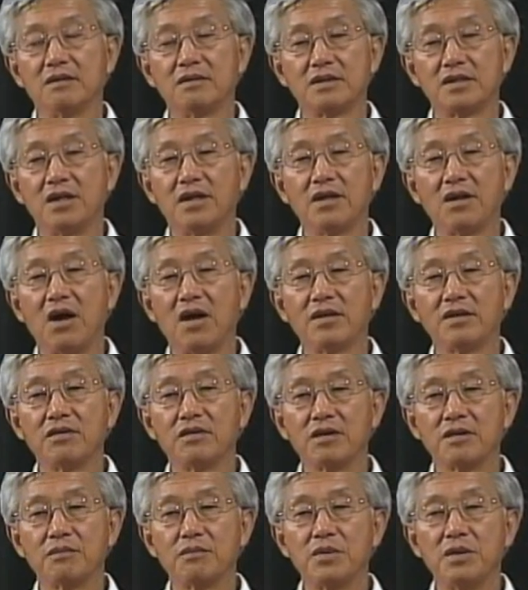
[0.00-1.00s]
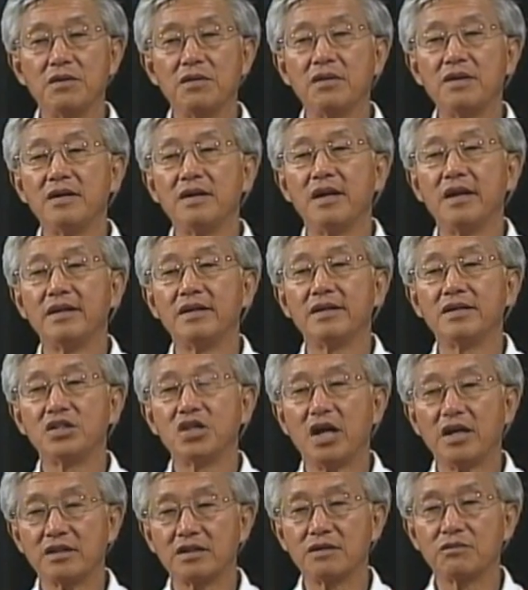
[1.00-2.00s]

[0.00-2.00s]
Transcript: turn on your computer and check